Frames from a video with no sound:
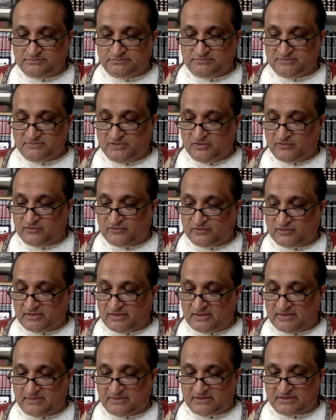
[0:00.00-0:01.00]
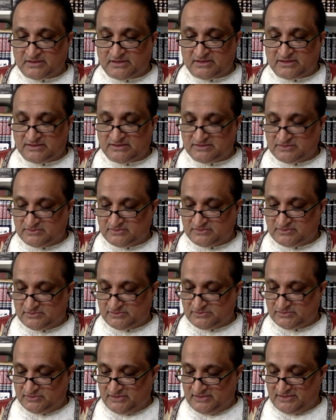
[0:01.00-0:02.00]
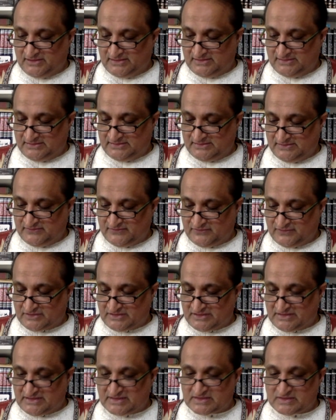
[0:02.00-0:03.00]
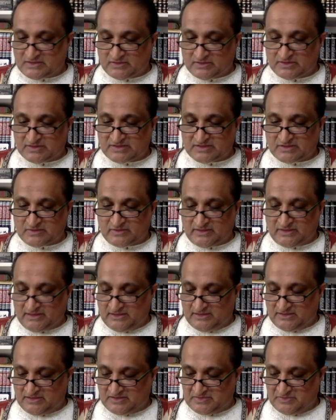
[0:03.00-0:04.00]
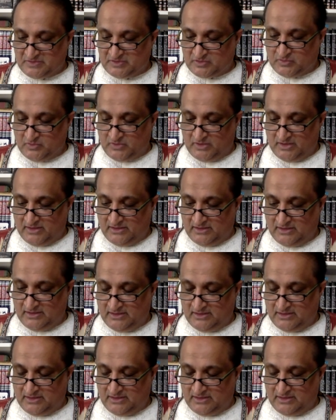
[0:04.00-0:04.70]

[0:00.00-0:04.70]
over Al Maqalat Ula, the first discourse, or what he calls Book One.